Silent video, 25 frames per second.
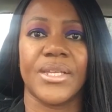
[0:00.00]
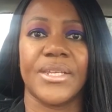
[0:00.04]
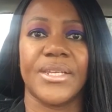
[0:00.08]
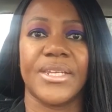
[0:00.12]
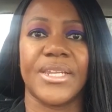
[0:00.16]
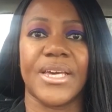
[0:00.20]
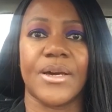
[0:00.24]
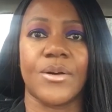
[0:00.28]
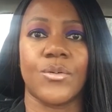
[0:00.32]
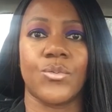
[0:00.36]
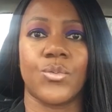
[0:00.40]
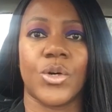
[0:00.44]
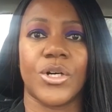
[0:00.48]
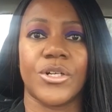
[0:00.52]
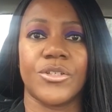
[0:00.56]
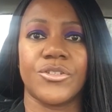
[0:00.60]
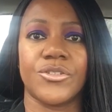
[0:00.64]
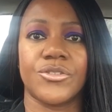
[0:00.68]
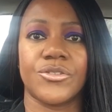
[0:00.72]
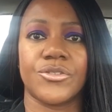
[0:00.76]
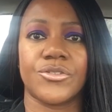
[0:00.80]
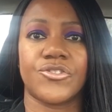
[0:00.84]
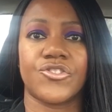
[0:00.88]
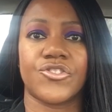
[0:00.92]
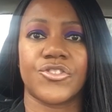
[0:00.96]
Now, what
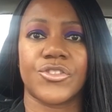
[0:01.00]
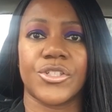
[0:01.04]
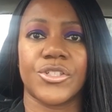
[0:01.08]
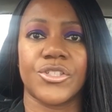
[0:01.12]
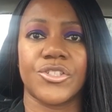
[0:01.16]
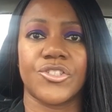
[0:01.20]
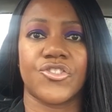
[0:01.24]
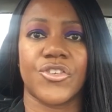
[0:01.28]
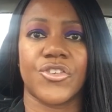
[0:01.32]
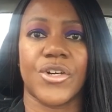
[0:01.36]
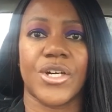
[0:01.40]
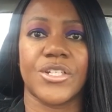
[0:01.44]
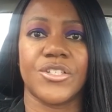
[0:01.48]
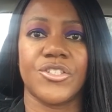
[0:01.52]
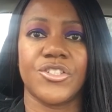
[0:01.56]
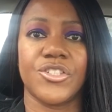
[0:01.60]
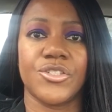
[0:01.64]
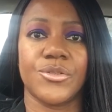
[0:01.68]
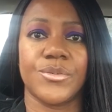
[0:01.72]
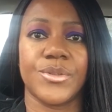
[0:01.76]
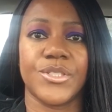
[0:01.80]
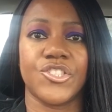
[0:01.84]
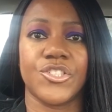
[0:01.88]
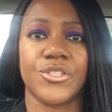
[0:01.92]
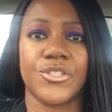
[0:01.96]
you're going to try and
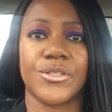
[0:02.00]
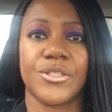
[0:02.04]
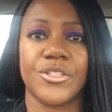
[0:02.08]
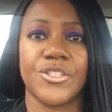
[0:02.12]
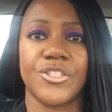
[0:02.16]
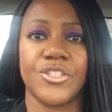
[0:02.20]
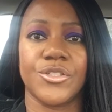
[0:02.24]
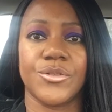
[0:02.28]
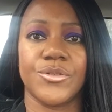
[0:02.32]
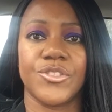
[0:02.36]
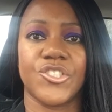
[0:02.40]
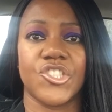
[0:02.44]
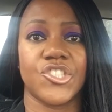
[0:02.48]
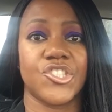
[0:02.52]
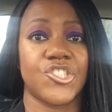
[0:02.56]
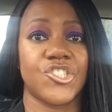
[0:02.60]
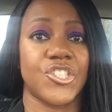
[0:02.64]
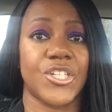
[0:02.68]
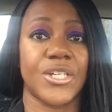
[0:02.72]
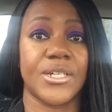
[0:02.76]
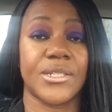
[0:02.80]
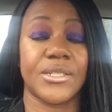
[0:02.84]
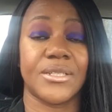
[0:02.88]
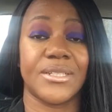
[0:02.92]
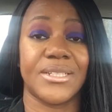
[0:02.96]
do is you can use your
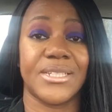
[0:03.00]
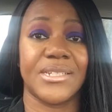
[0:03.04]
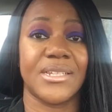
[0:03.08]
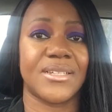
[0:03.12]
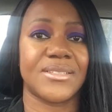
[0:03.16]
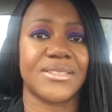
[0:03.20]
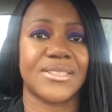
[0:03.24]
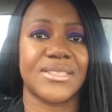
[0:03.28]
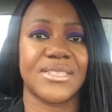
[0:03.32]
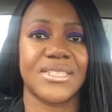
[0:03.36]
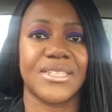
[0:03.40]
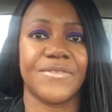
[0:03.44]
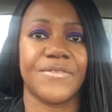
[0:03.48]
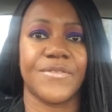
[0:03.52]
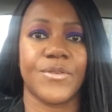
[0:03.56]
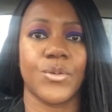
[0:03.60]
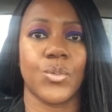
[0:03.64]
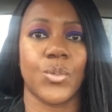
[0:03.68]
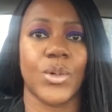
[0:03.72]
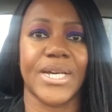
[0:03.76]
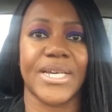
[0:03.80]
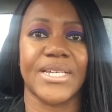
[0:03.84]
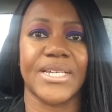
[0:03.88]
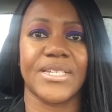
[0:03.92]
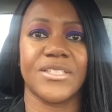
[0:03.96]
journal in lots of
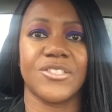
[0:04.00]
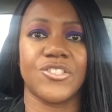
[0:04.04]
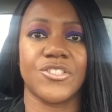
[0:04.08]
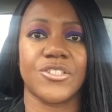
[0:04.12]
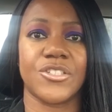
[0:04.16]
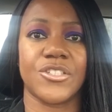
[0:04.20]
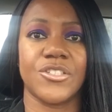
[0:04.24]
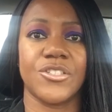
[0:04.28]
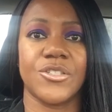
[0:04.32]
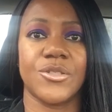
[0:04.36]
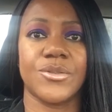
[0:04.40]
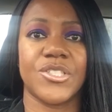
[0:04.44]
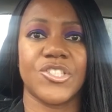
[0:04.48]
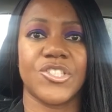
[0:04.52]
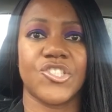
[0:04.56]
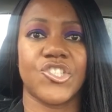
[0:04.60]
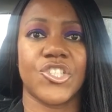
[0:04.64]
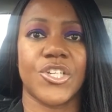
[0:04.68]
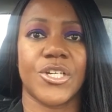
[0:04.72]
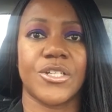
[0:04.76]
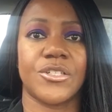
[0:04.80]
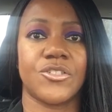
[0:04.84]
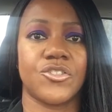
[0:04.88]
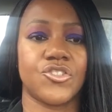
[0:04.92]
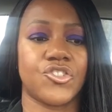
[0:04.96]
different ways. You can use a
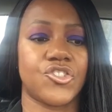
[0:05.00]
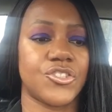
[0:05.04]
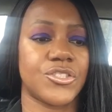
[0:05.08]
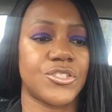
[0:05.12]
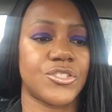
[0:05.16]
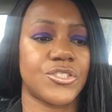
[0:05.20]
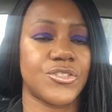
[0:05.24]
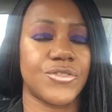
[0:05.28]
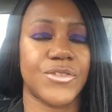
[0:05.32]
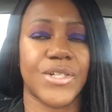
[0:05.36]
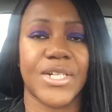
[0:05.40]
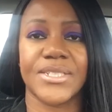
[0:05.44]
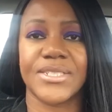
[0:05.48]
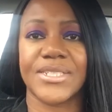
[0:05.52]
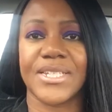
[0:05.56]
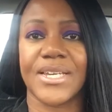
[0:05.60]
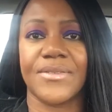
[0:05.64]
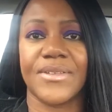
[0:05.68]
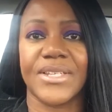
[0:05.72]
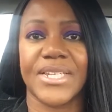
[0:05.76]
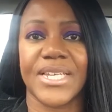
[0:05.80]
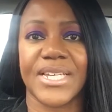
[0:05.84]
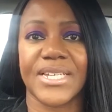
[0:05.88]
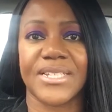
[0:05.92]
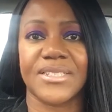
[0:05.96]
journal just to write
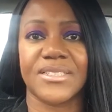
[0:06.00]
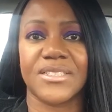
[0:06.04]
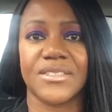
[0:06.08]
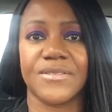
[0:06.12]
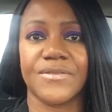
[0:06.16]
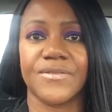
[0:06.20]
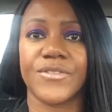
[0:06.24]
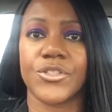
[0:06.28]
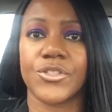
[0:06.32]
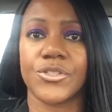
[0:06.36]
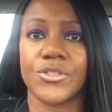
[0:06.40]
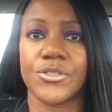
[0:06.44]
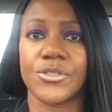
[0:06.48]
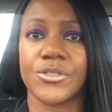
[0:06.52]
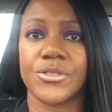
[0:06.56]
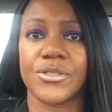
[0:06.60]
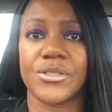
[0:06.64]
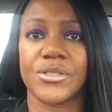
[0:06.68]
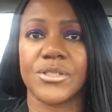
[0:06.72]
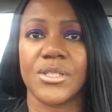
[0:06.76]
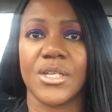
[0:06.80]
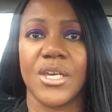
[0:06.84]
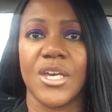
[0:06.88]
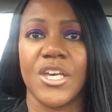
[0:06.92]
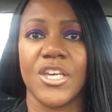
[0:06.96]
down the negative thoughts.